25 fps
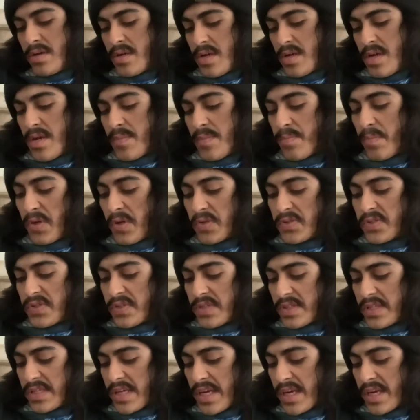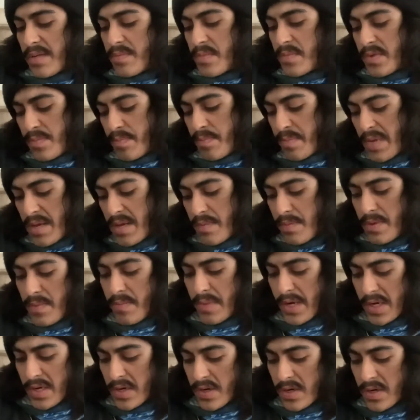most of the time and baby
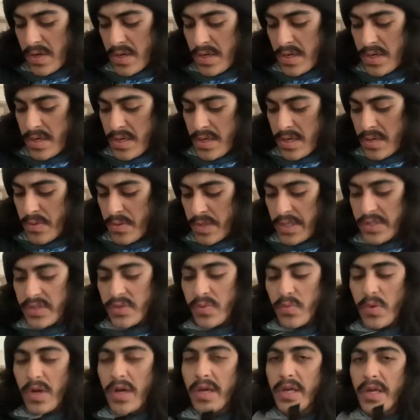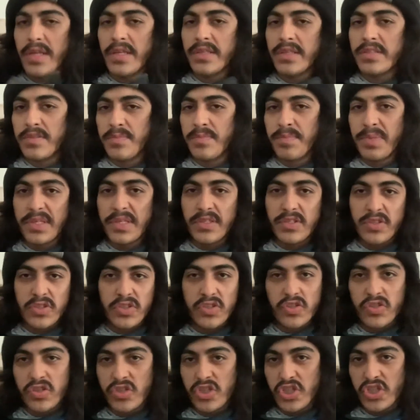my car, reason why it's been
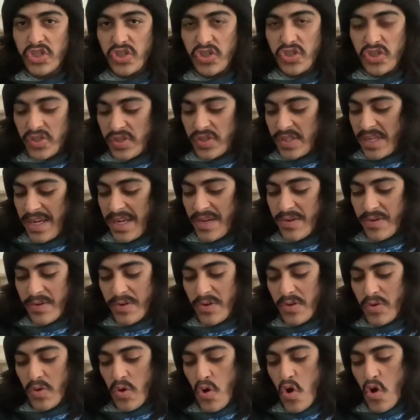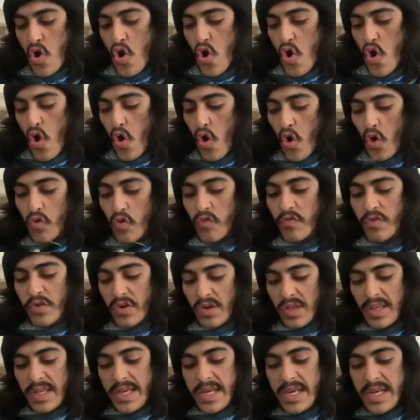just, I don't know,
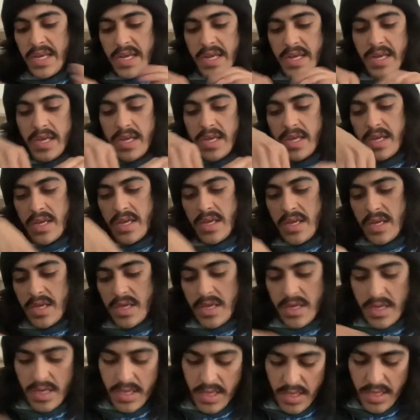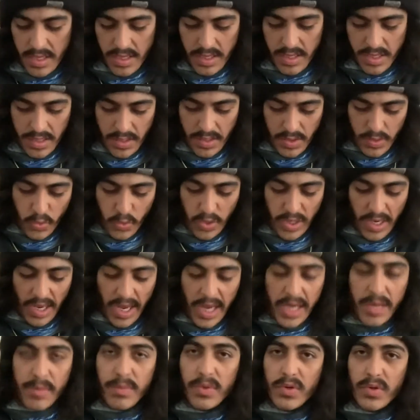overly
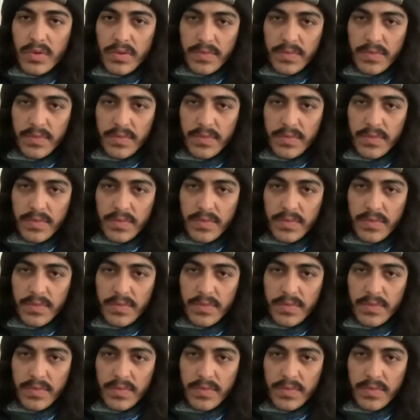reliable.